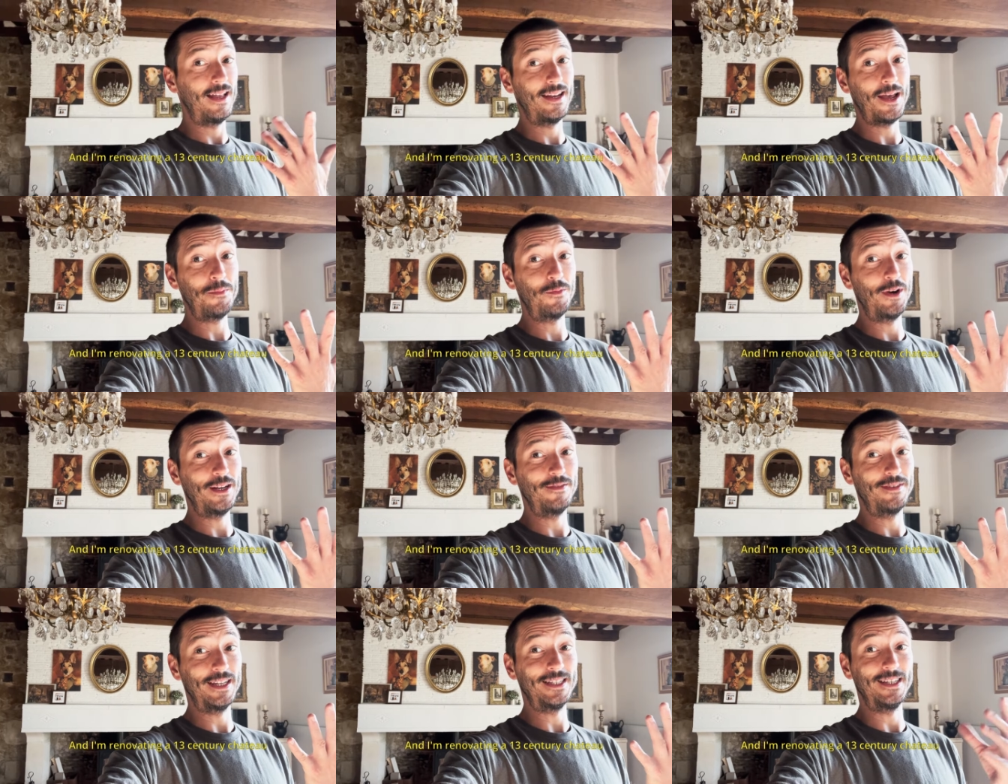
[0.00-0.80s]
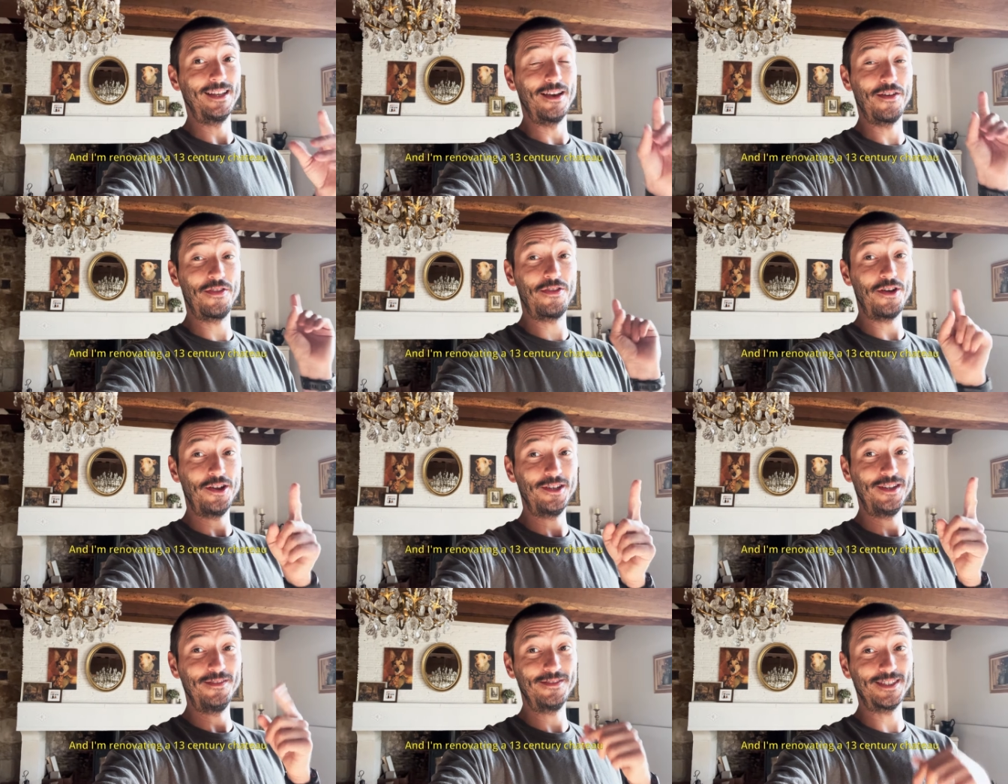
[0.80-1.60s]
and I'm renovating a
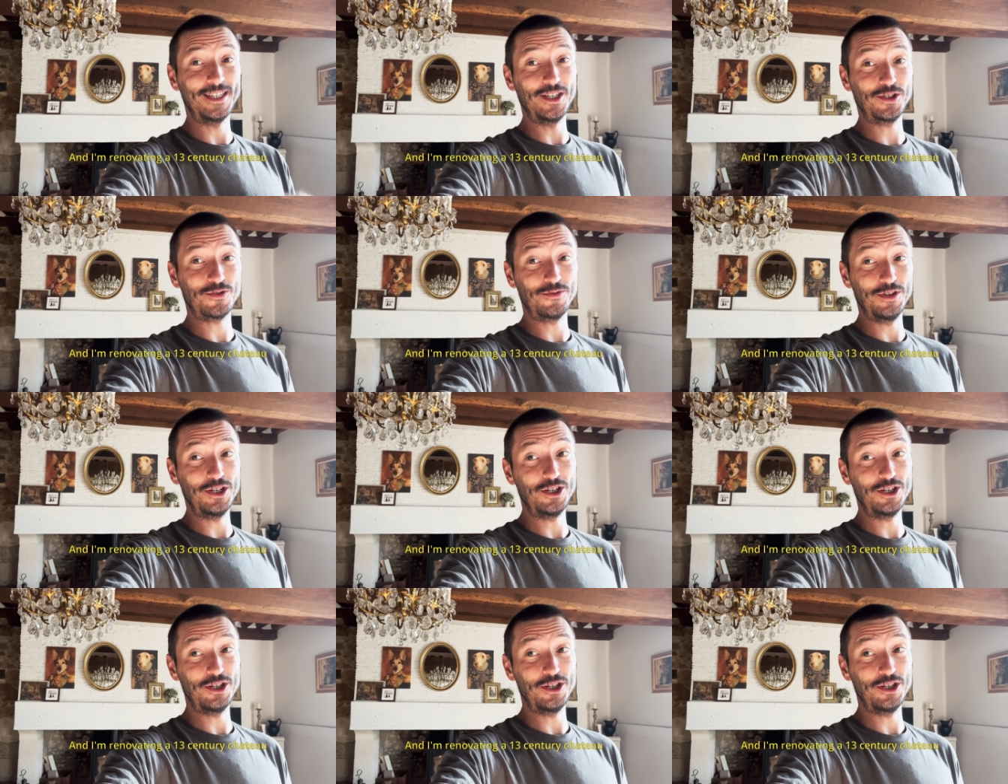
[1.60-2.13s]
13th century